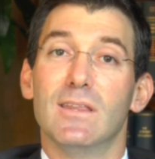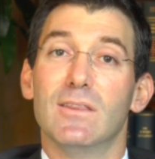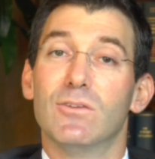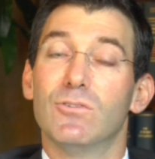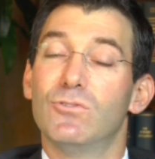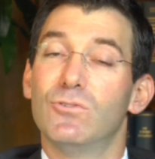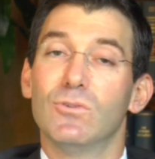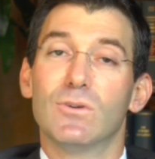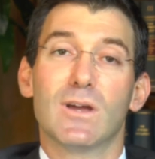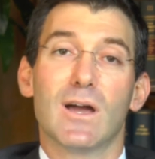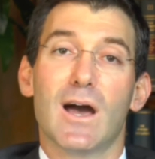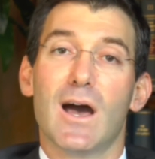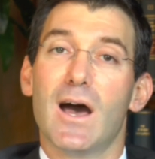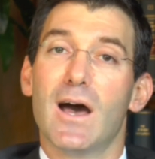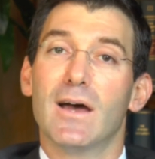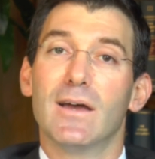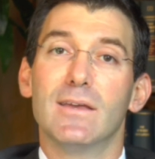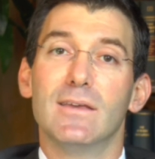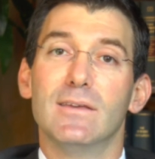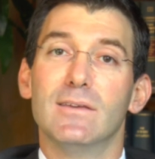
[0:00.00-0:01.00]
The
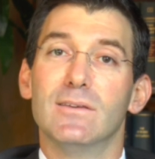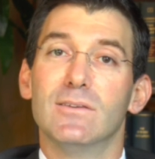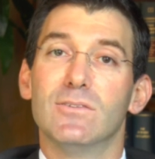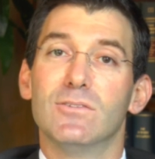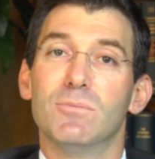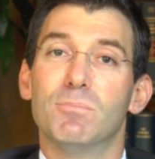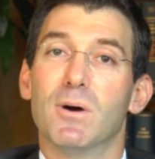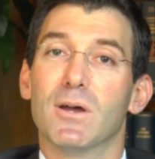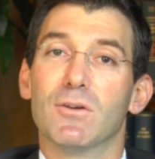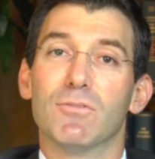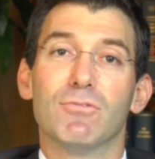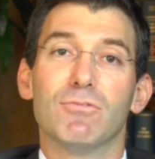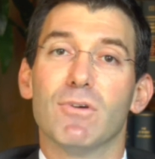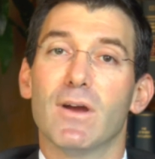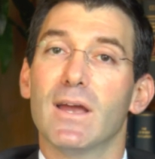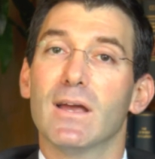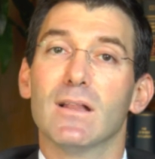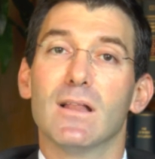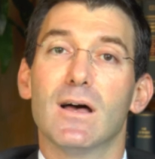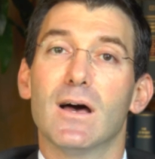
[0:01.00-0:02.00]
sukkah is but a
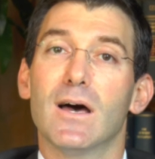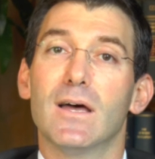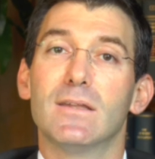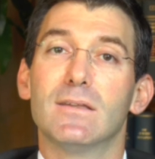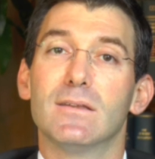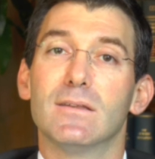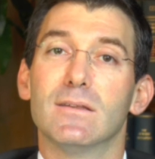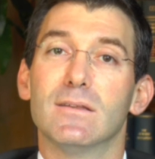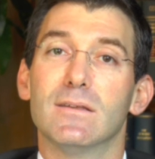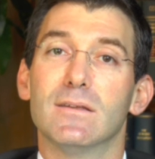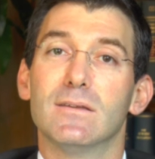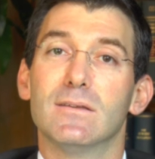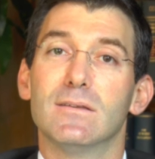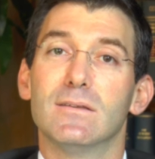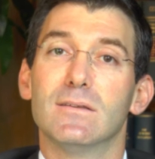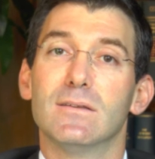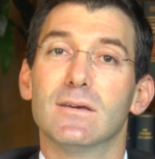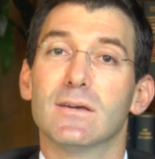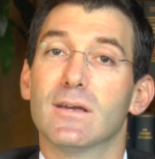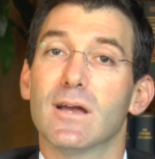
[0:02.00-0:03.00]
frail hut that
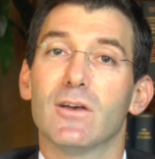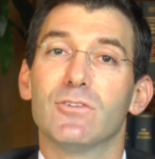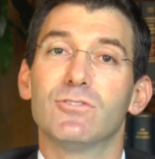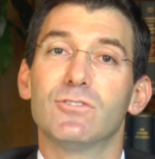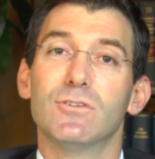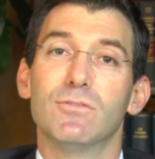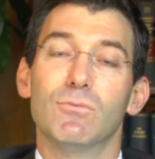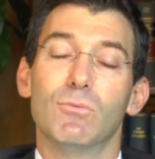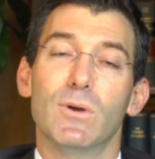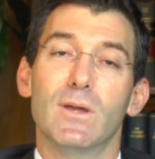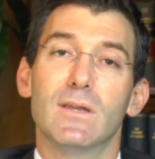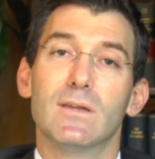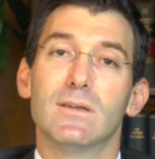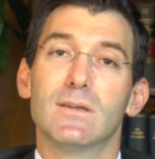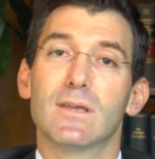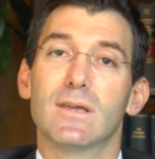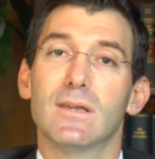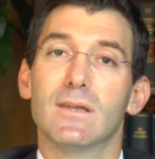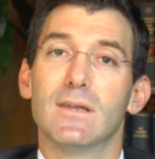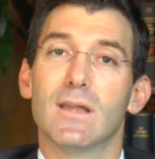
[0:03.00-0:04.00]
a gust of
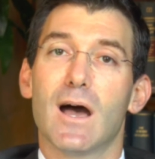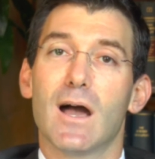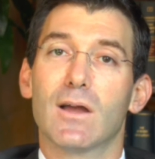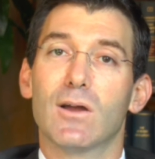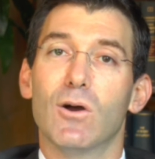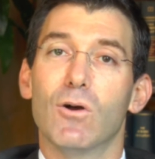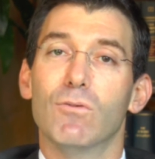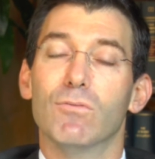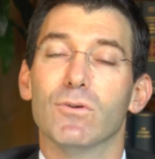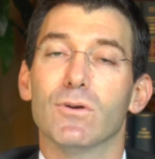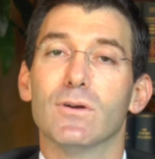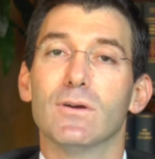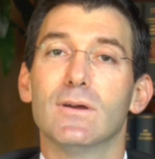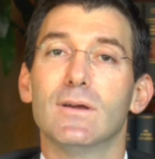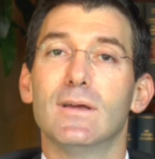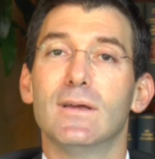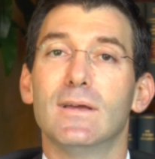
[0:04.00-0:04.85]
wind can knock over.